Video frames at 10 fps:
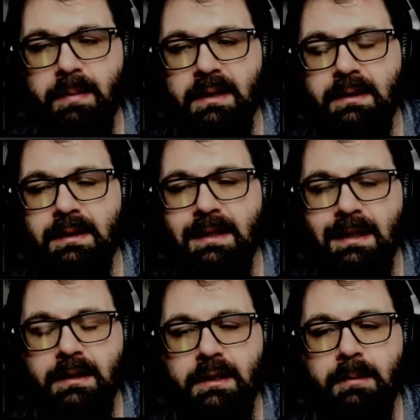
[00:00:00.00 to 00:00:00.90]
to make the
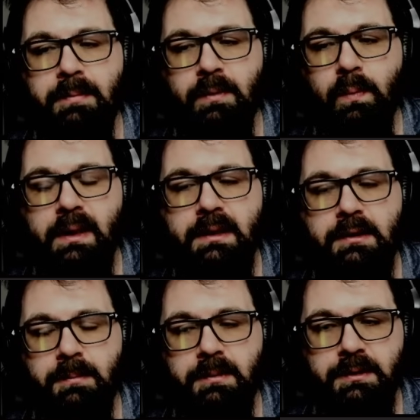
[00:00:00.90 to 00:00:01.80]
Gatekeeper weak
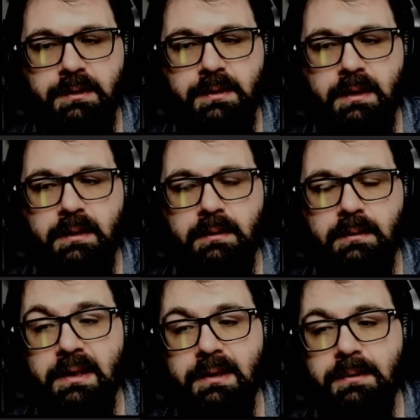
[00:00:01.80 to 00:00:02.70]
to Bluescreen,
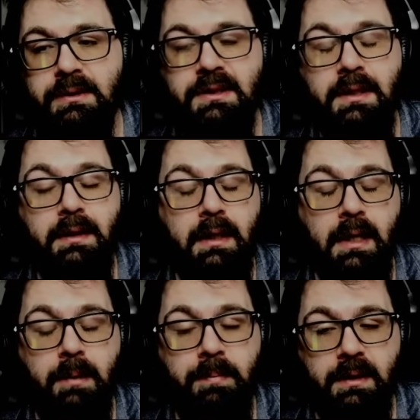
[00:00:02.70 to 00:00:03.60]
but it used to
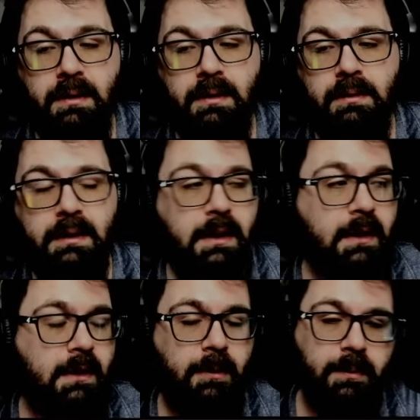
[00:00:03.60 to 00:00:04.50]
not be, and the
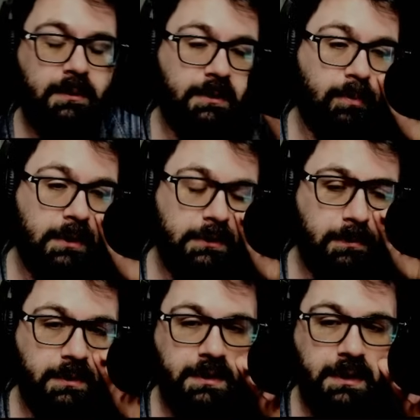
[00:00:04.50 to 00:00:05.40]
Gatekeeper was much
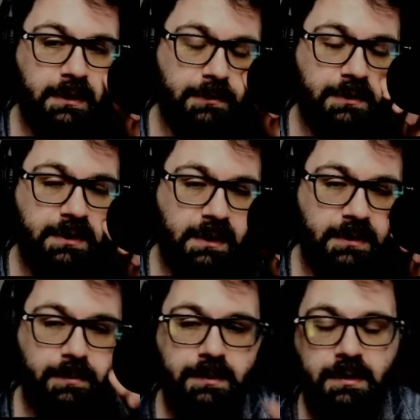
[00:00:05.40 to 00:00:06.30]
more dangerous
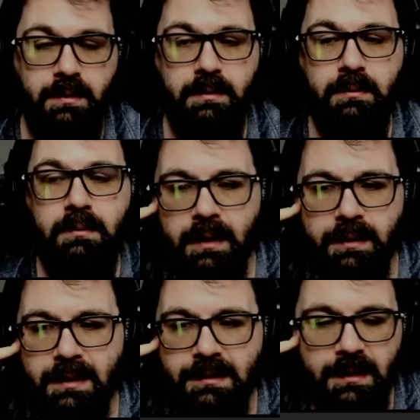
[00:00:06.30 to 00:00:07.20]
as a result.
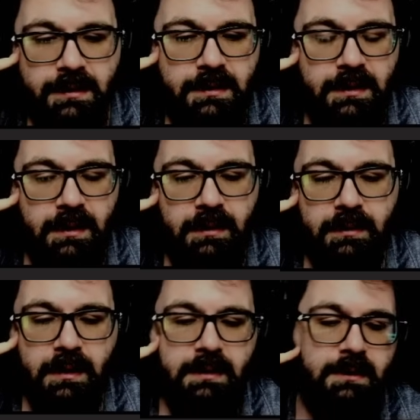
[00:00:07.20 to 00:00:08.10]
That's S tier.
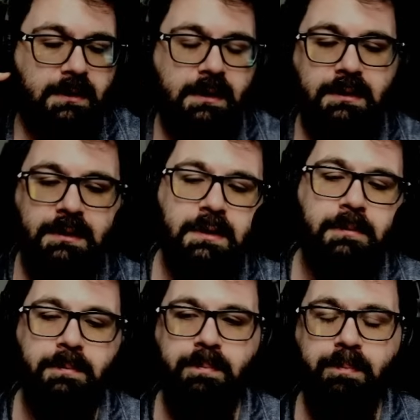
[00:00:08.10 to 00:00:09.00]
It's
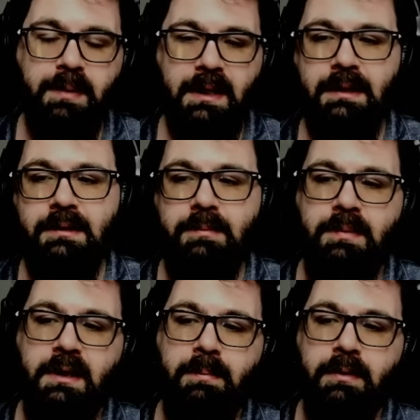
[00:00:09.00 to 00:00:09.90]
so big to
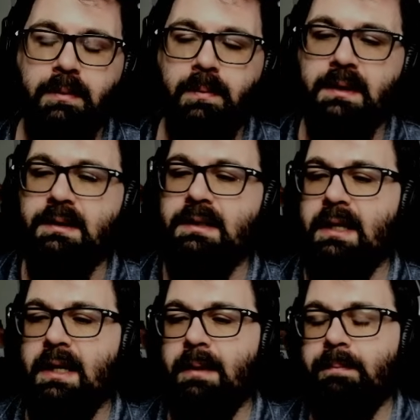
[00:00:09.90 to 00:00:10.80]
be able to
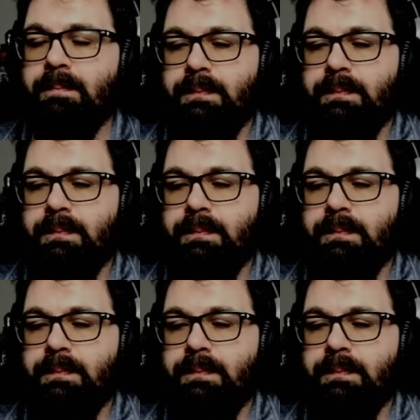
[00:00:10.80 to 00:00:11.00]
one-tap